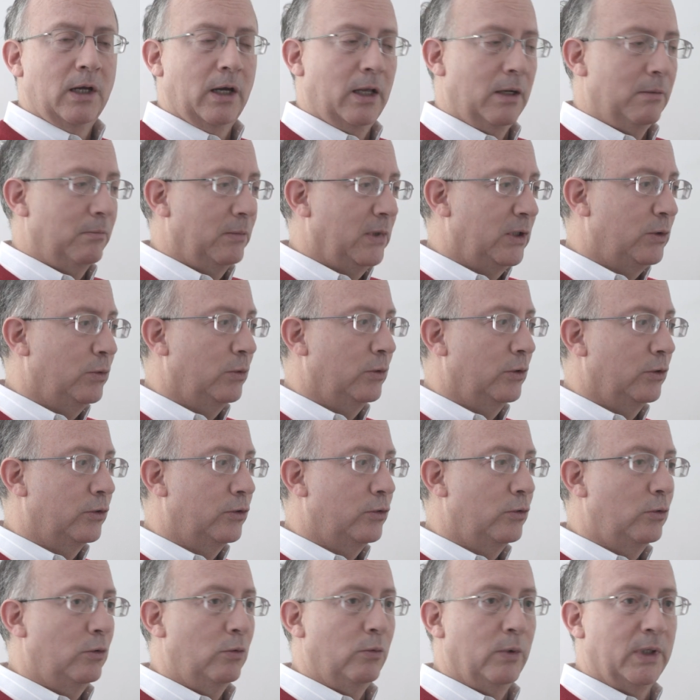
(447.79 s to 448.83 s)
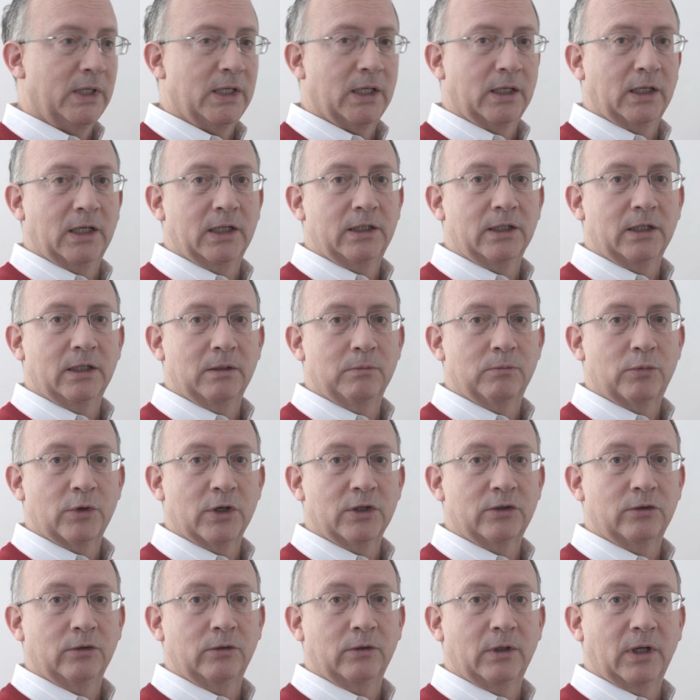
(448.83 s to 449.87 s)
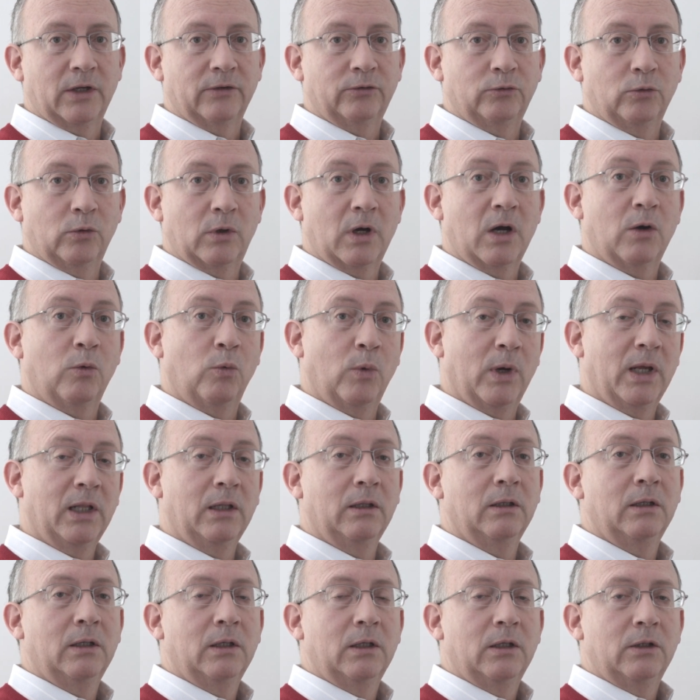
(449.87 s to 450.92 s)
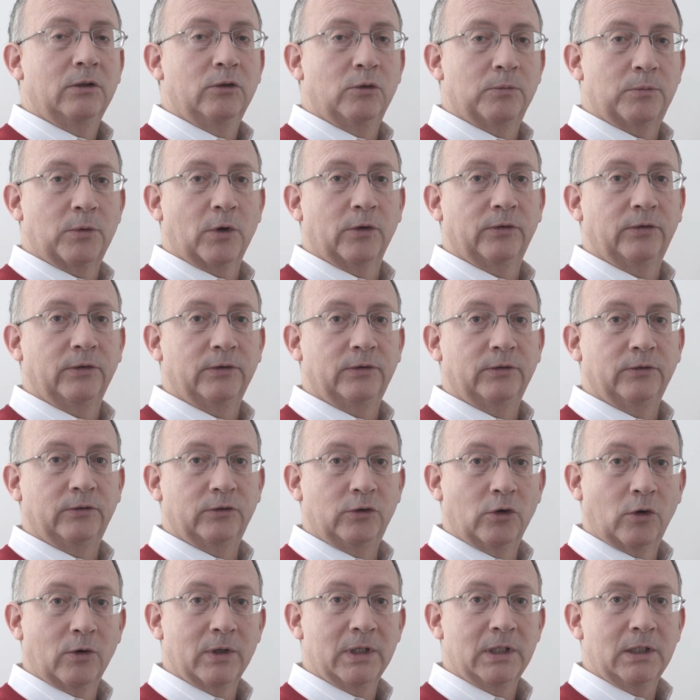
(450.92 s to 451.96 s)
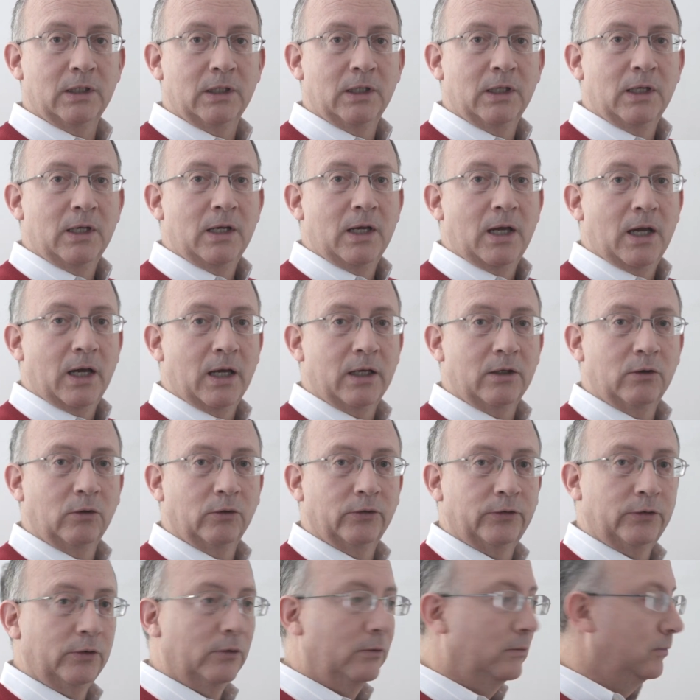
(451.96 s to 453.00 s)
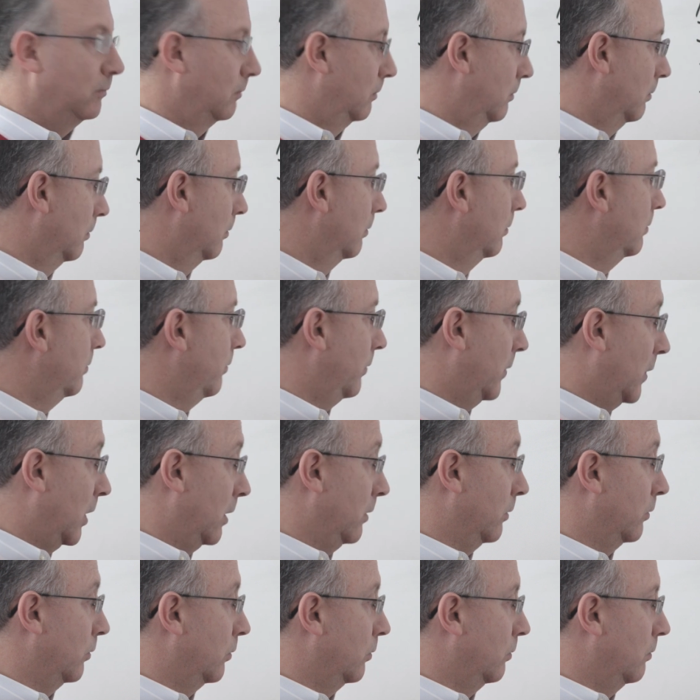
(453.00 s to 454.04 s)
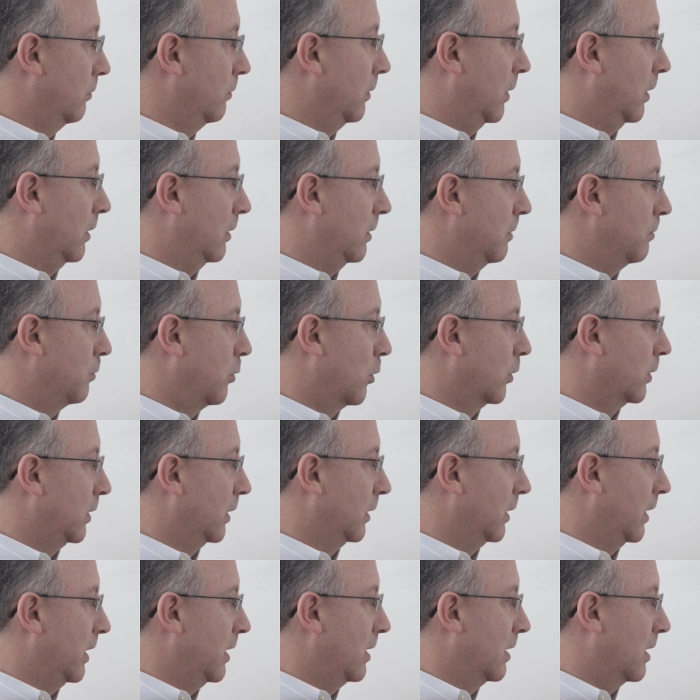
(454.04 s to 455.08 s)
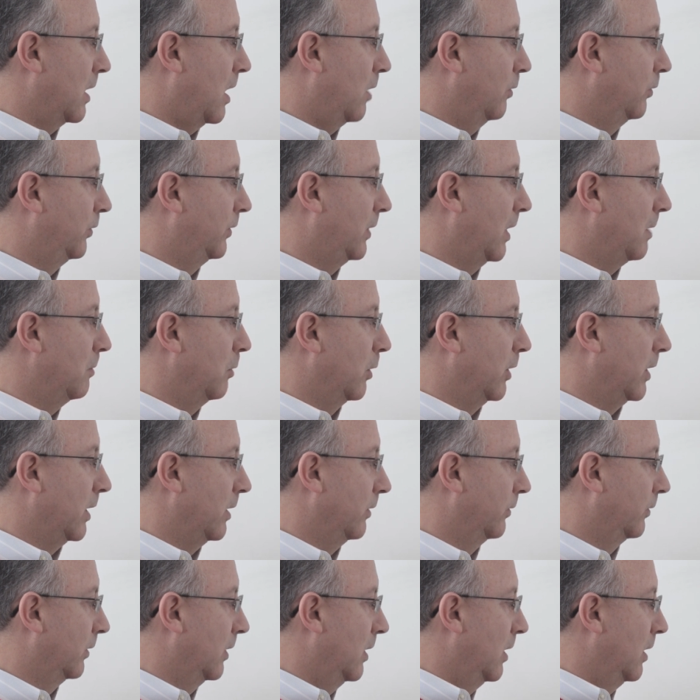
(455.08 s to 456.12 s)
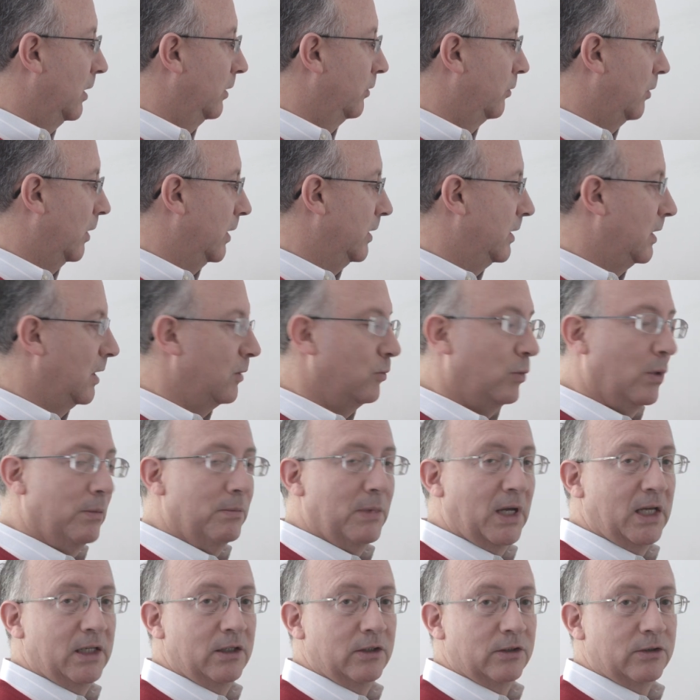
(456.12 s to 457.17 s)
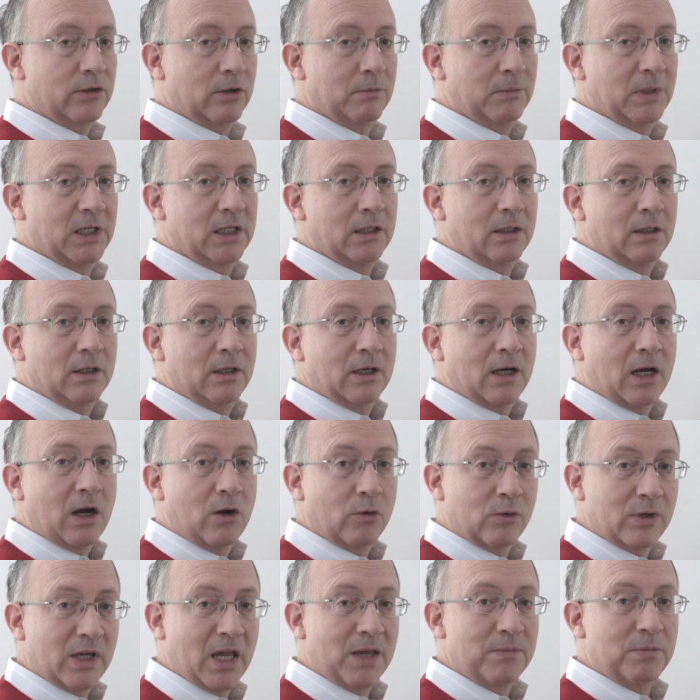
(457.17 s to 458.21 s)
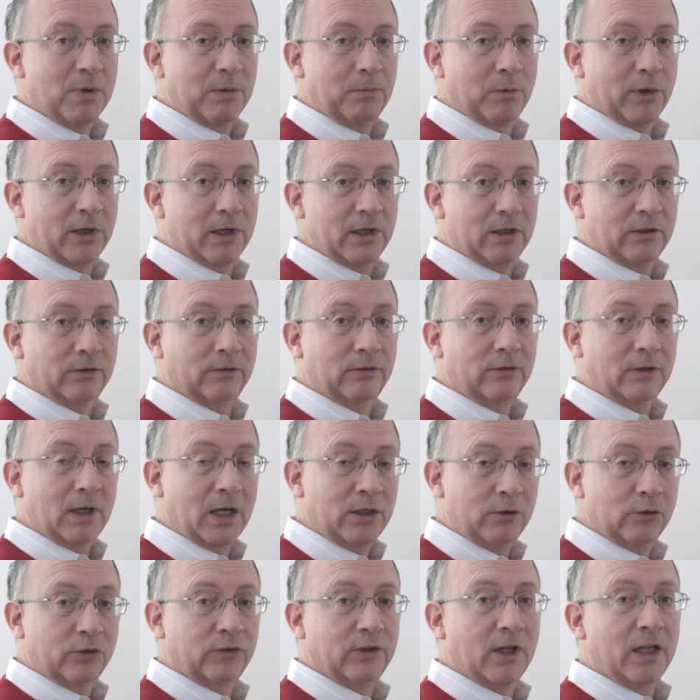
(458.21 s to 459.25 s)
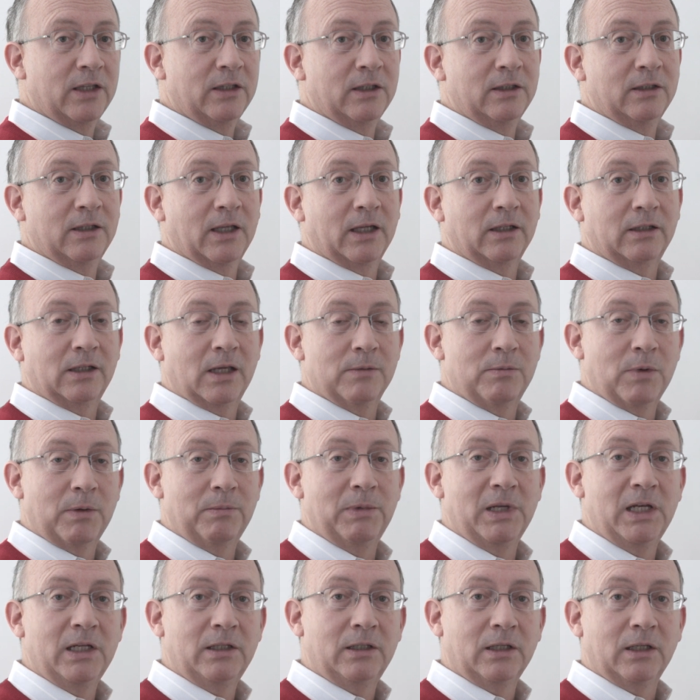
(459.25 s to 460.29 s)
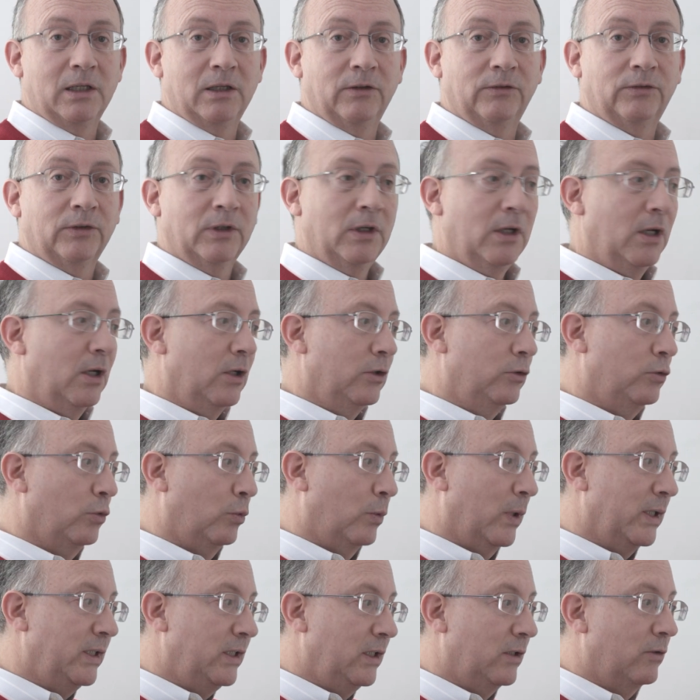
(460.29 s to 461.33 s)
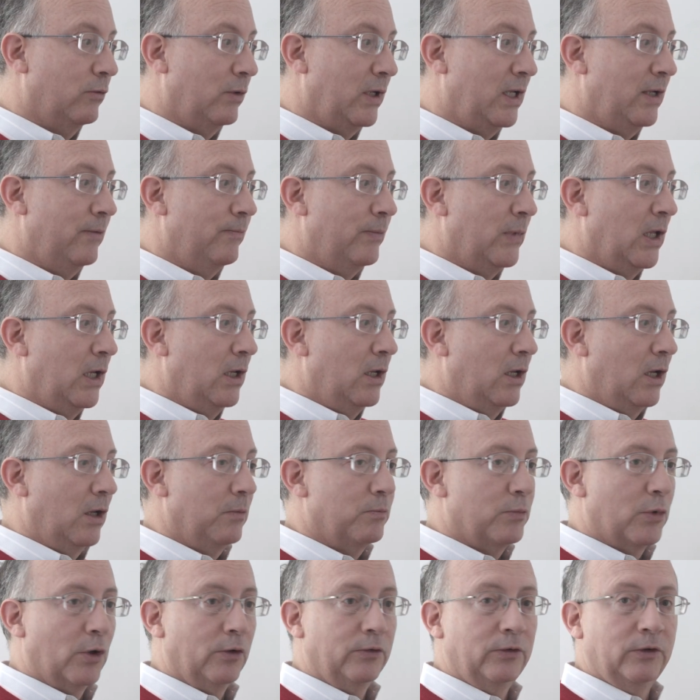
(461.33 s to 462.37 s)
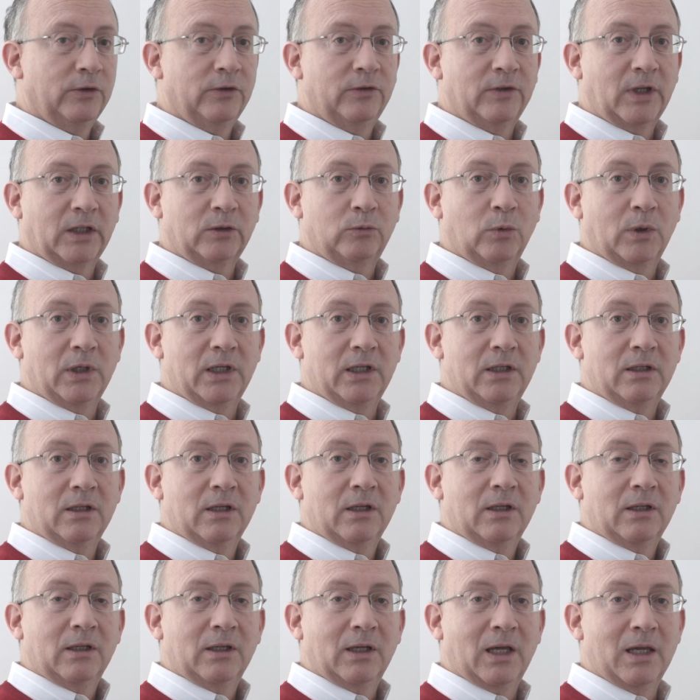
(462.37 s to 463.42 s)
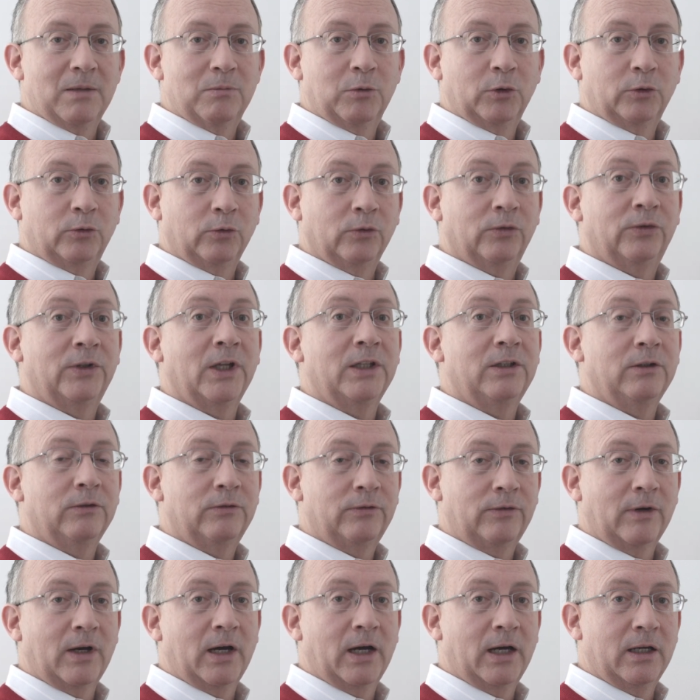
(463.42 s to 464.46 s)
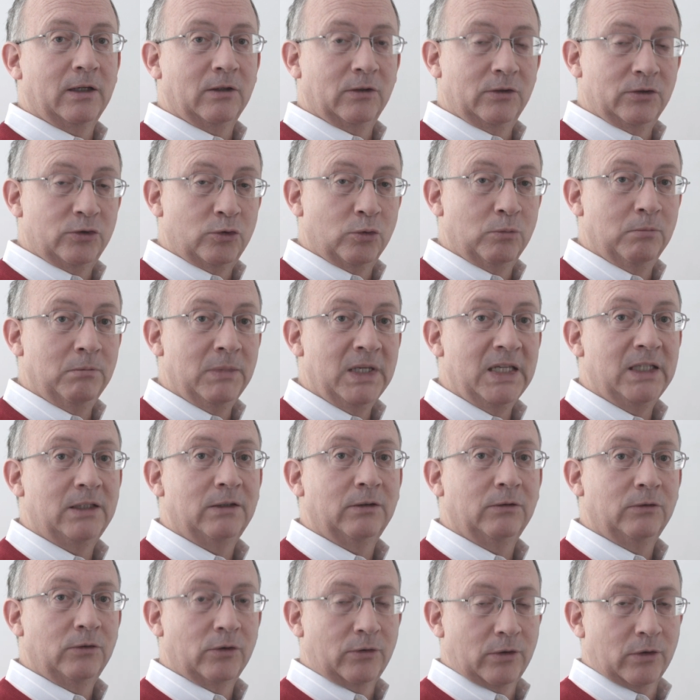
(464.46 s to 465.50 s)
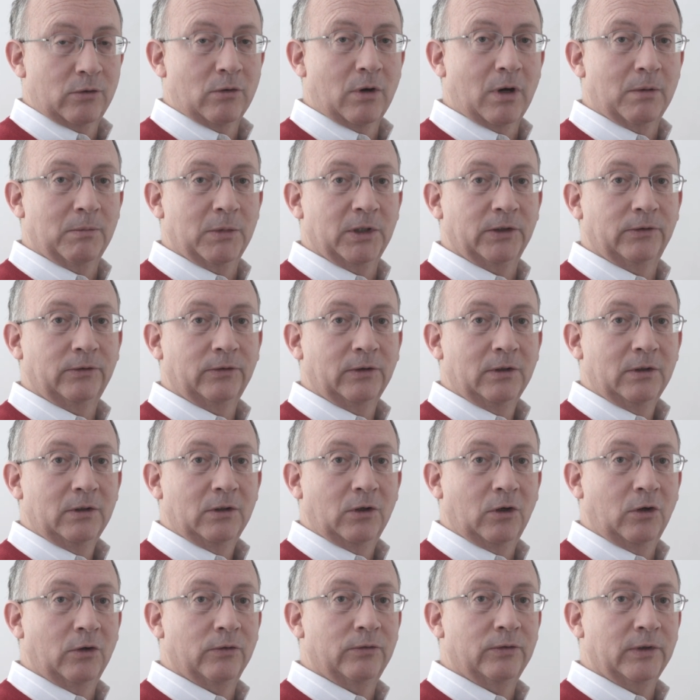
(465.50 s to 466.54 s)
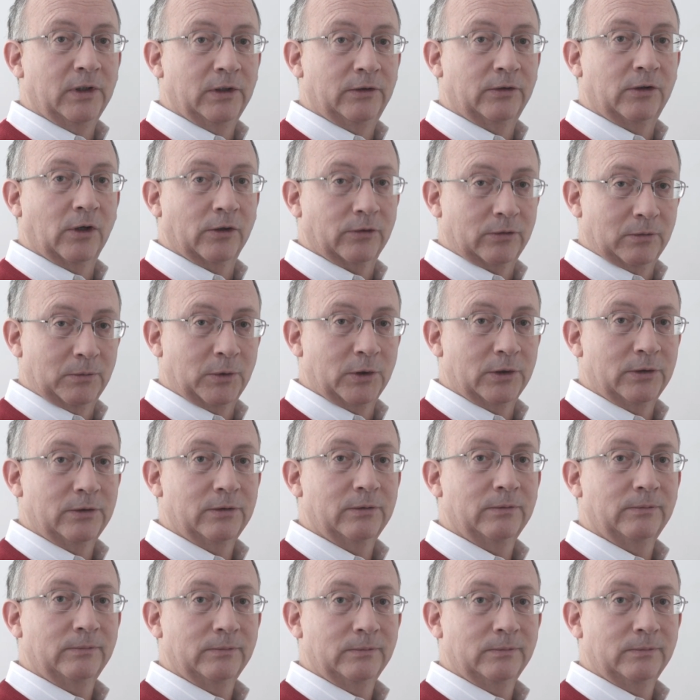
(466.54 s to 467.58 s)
And in between the two, we can get an impression as to how well the process is going, and also, and importantly, how stable it is, so that then we may determine how capable it is. Understanding that capability is to what degree a process is actually able to satisfy and to meet the requirements of its customers.